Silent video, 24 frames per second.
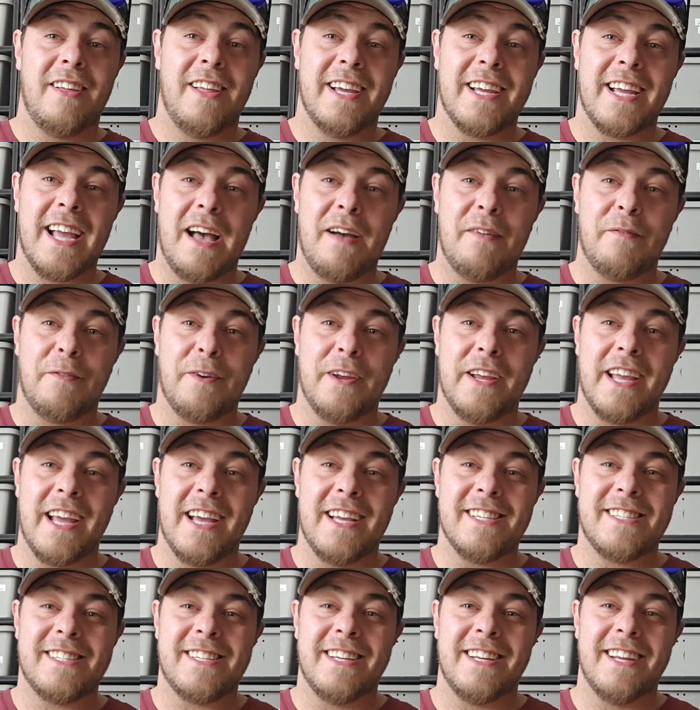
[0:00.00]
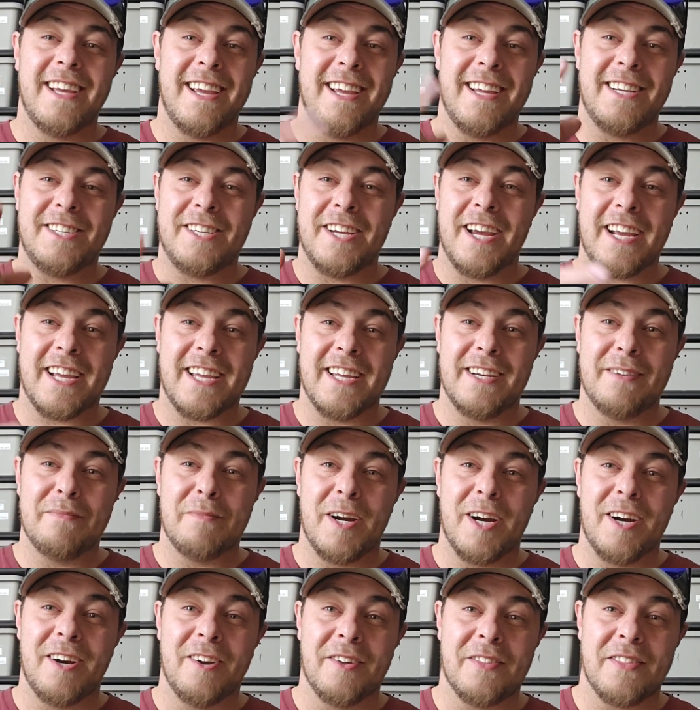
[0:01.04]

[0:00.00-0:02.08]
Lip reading: I got for you guys today. Check in tomorrow.